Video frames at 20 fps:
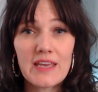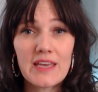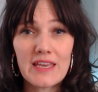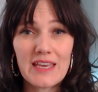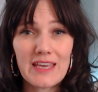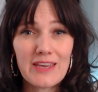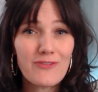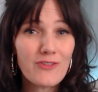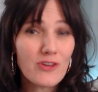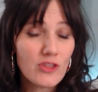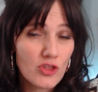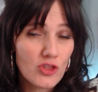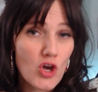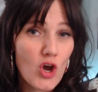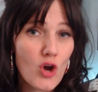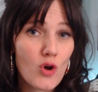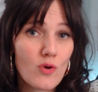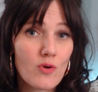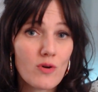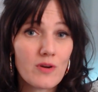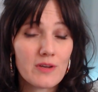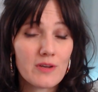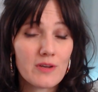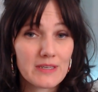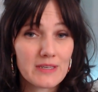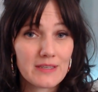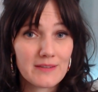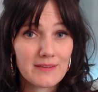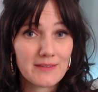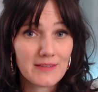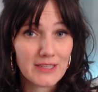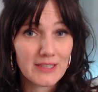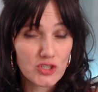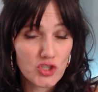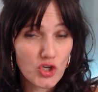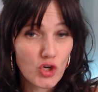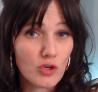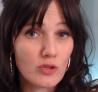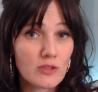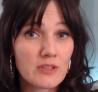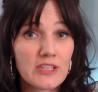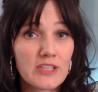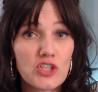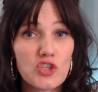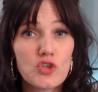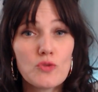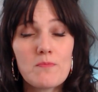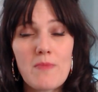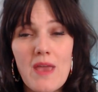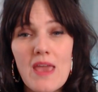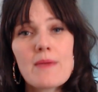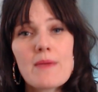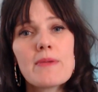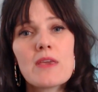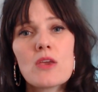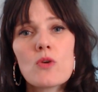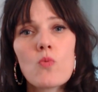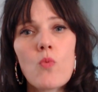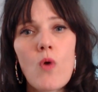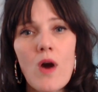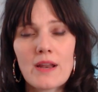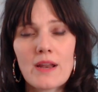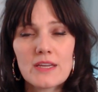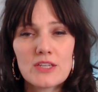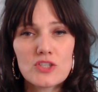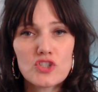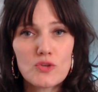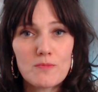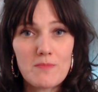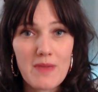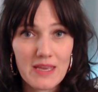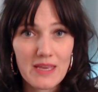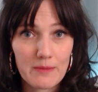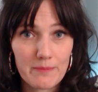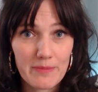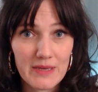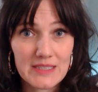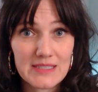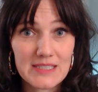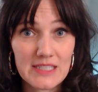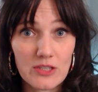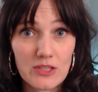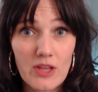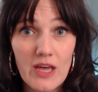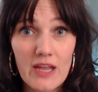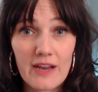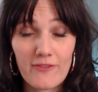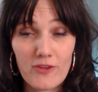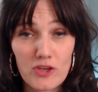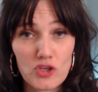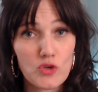Even though internally you may be wanting to make a big deal out of it,